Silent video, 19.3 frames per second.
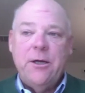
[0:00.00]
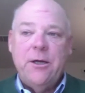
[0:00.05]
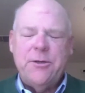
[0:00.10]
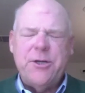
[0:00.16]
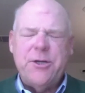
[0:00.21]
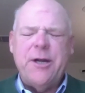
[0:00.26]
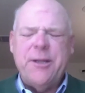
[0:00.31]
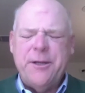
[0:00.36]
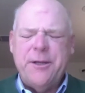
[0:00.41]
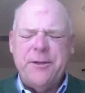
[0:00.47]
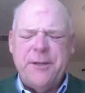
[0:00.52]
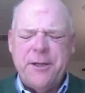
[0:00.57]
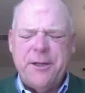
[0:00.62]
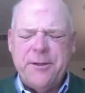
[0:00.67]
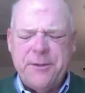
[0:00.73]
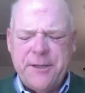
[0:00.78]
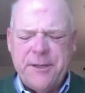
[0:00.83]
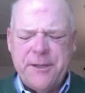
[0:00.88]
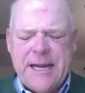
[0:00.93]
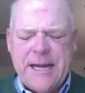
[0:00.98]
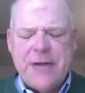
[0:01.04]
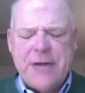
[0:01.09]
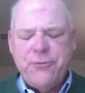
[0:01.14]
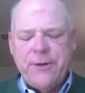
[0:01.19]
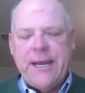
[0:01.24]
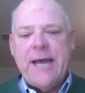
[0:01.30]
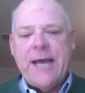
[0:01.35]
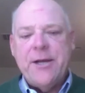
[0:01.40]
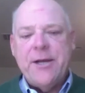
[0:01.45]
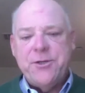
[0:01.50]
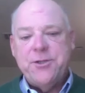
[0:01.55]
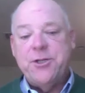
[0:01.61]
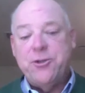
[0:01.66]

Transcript: Sorry, the natural gas